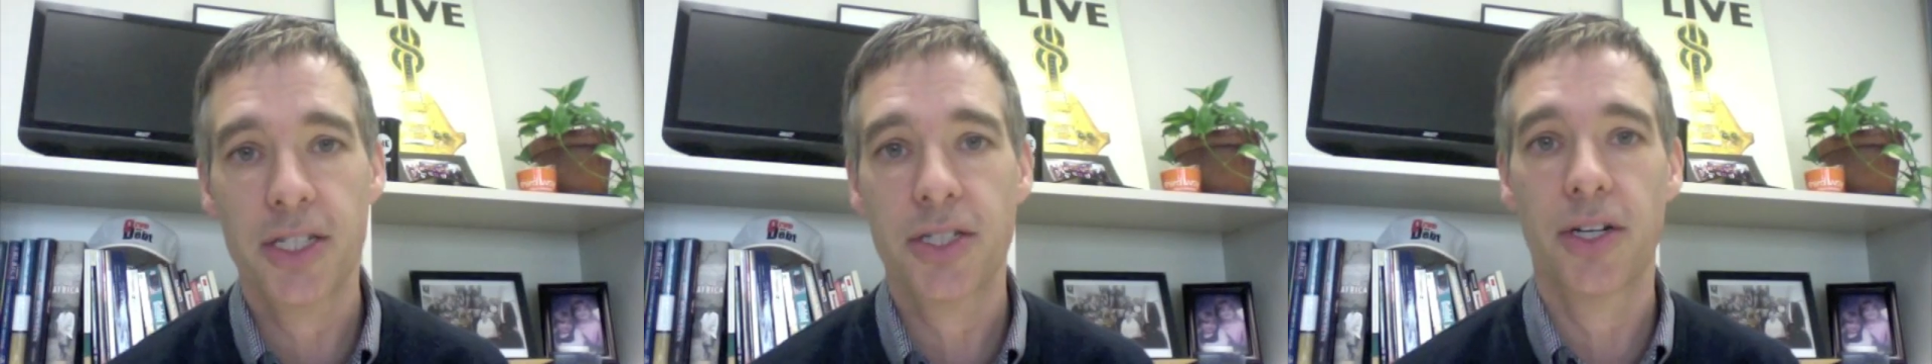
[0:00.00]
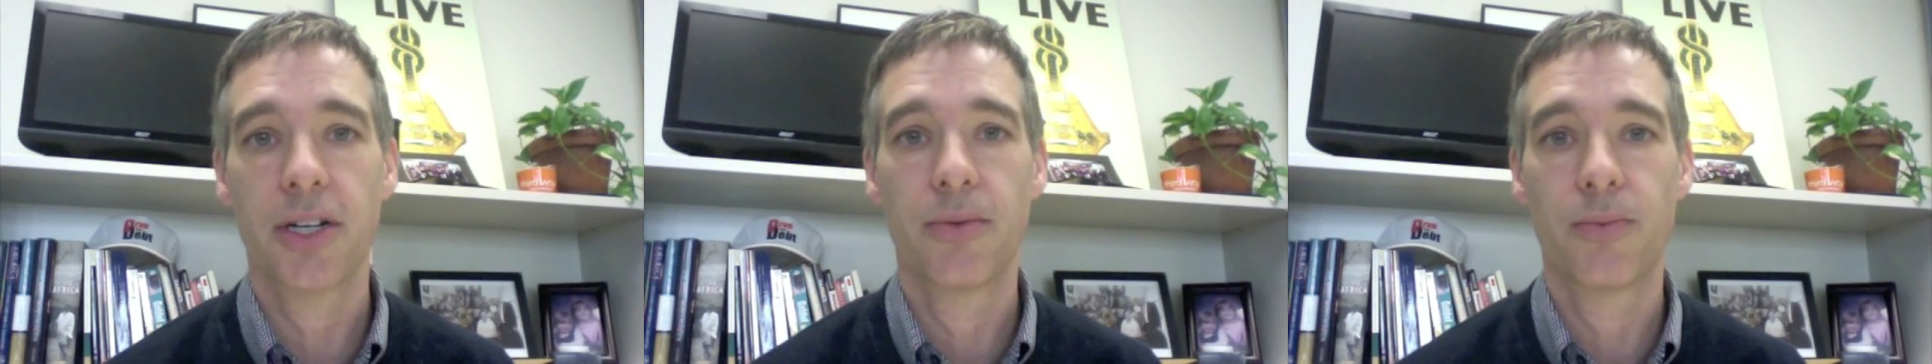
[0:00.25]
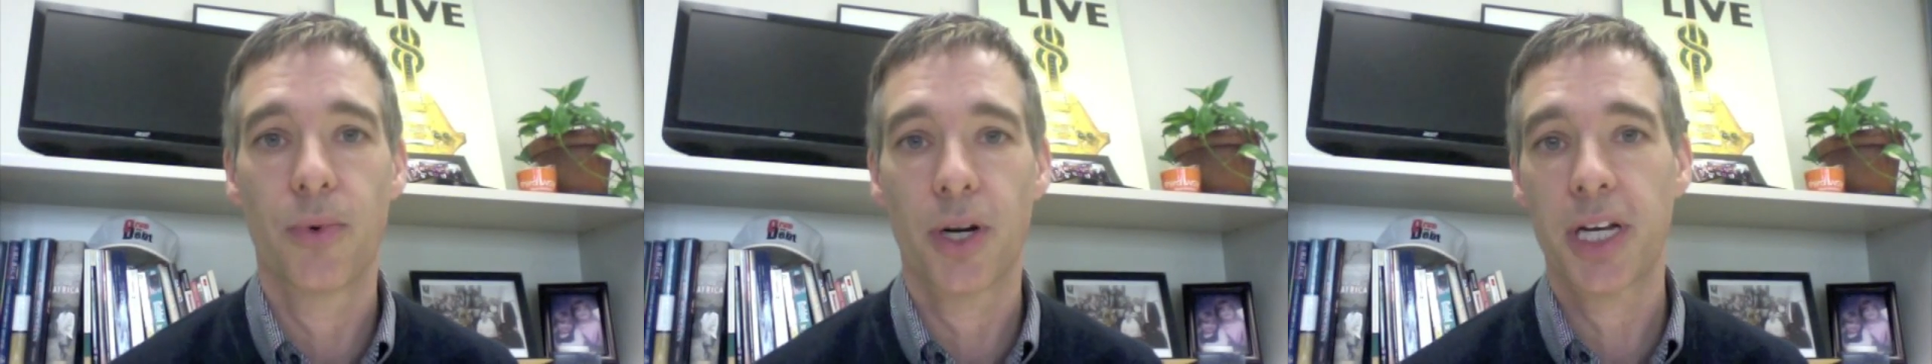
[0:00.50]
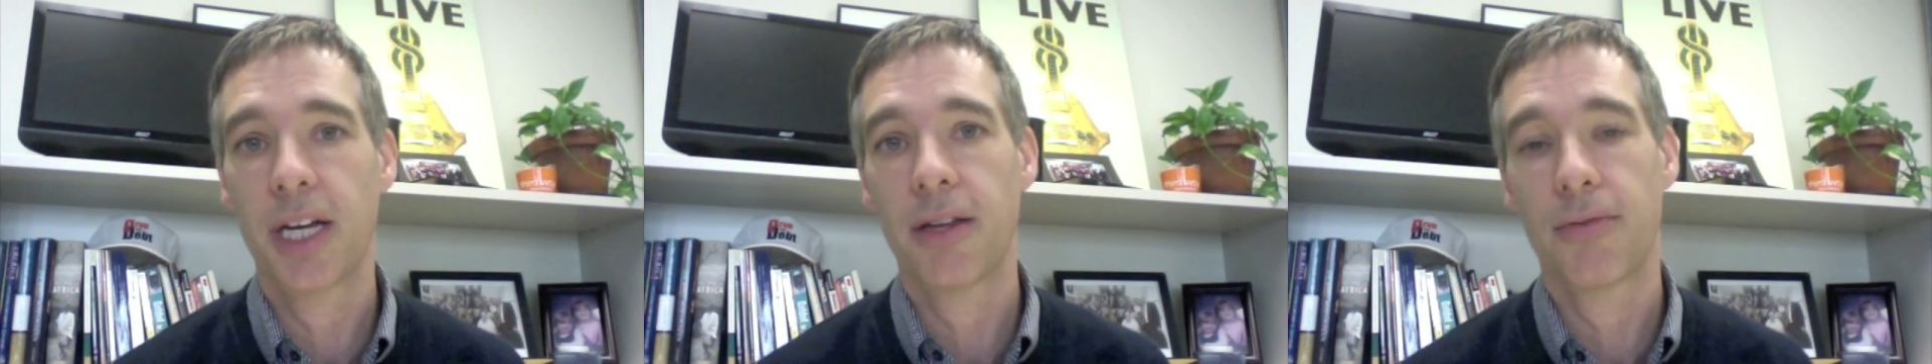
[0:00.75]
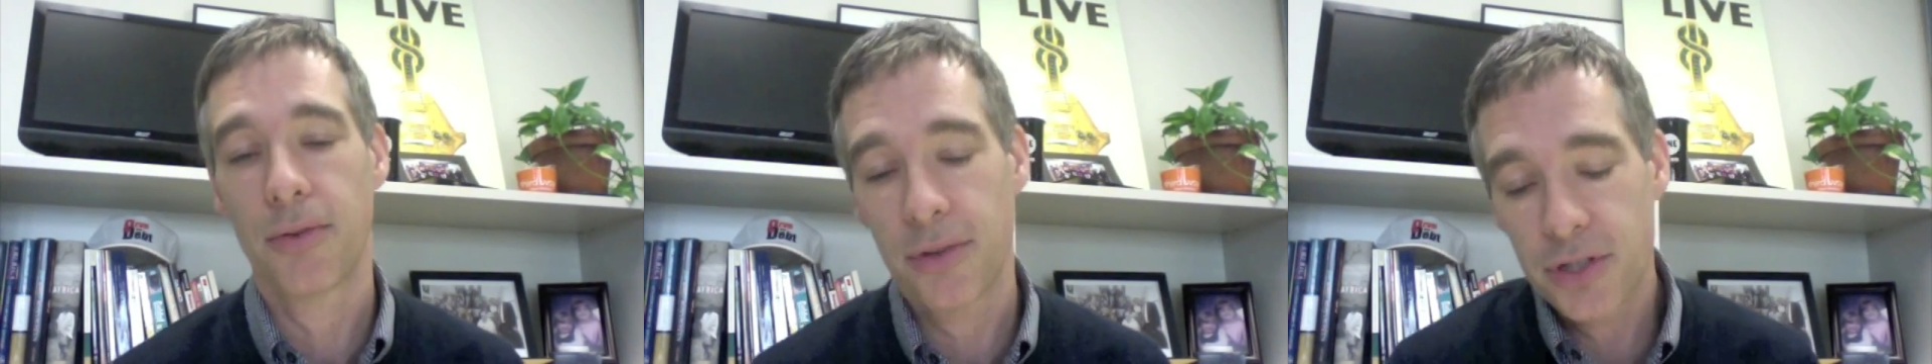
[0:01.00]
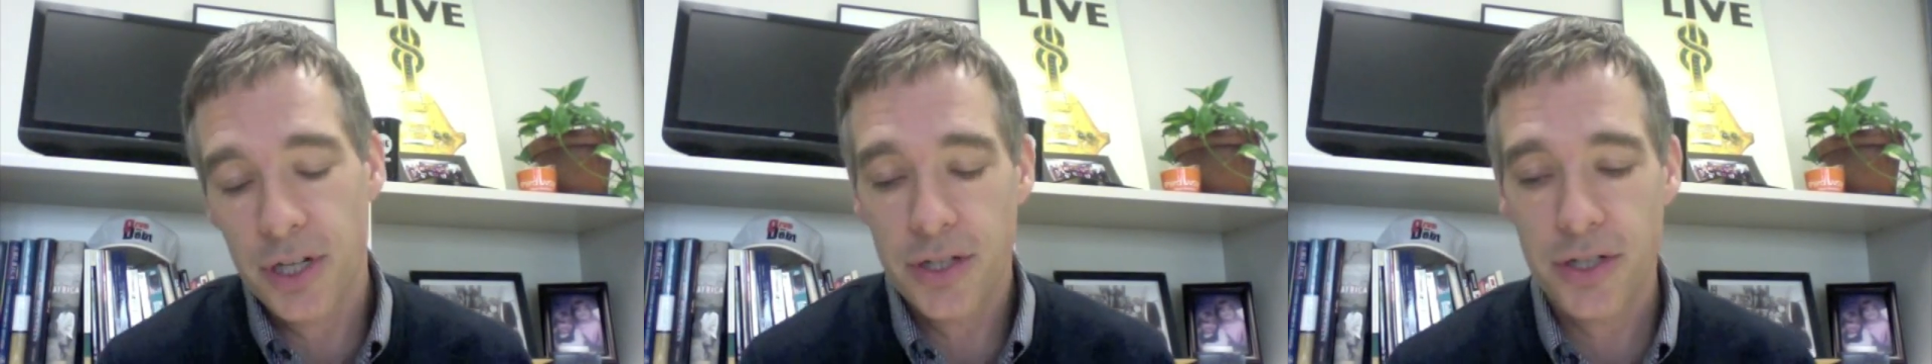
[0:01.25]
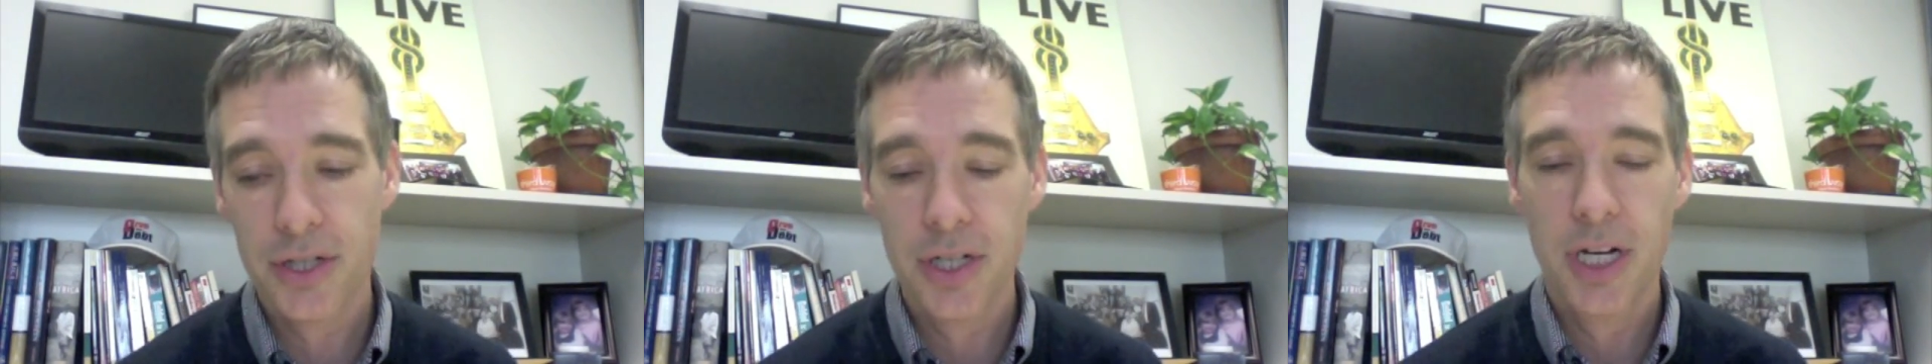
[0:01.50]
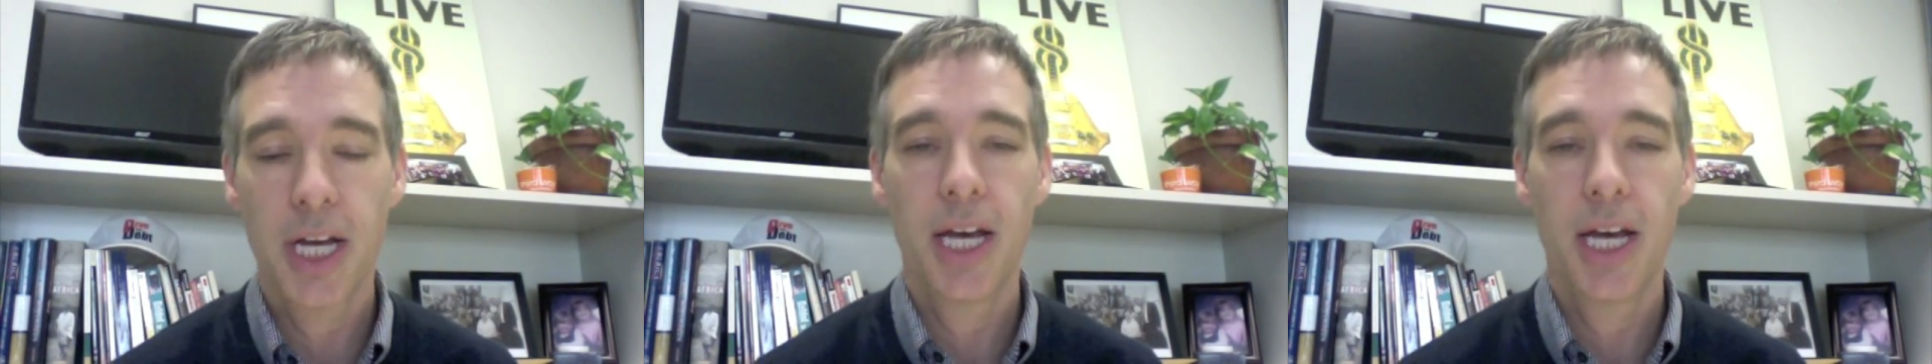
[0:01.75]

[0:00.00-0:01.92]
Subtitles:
started working through the church